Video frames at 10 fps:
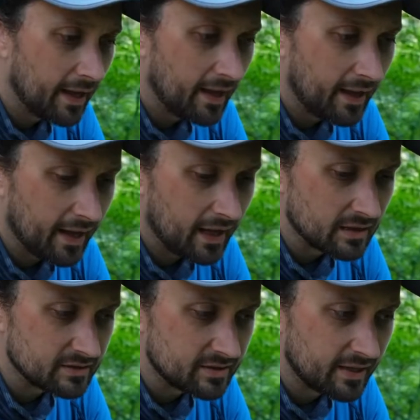
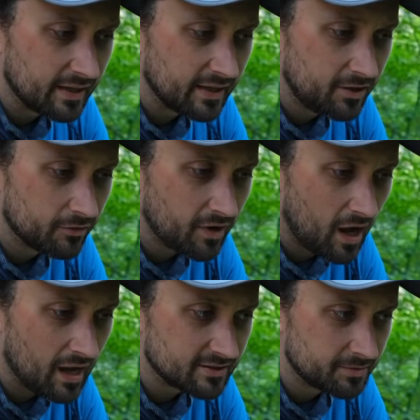And you've
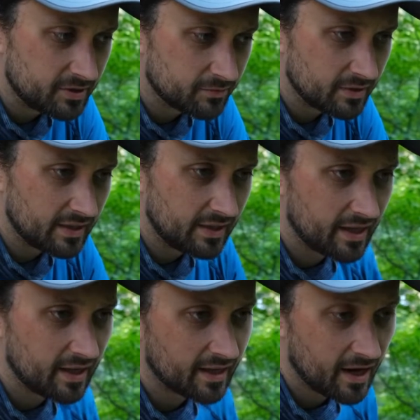got to be really
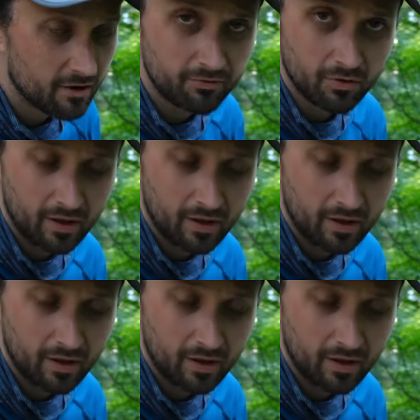careful.